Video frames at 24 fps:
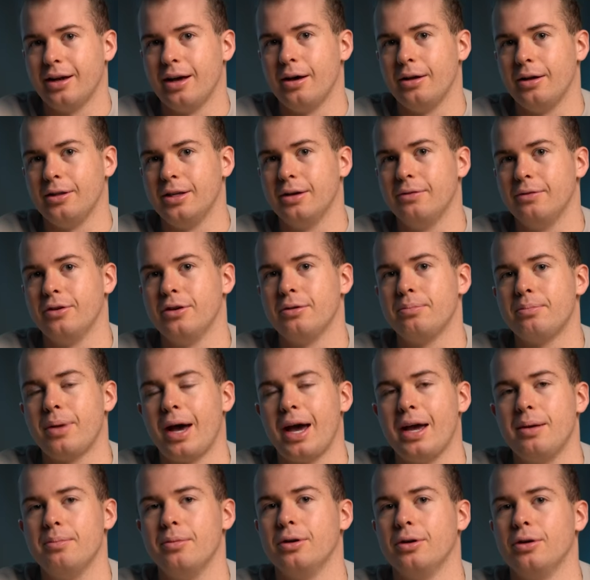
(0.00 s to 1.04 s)
a dividend
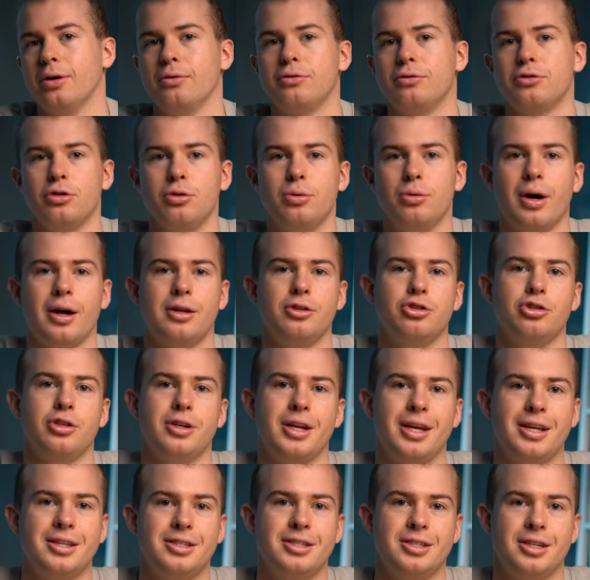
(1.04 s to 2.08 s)
payment of two
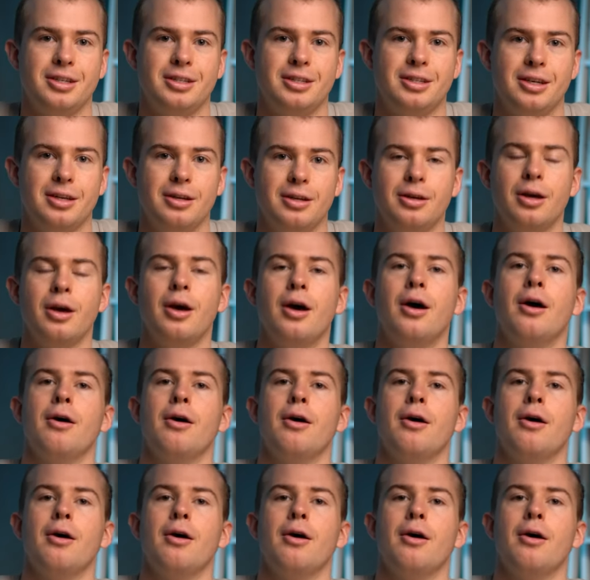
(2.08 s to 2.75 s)
hundred N Z D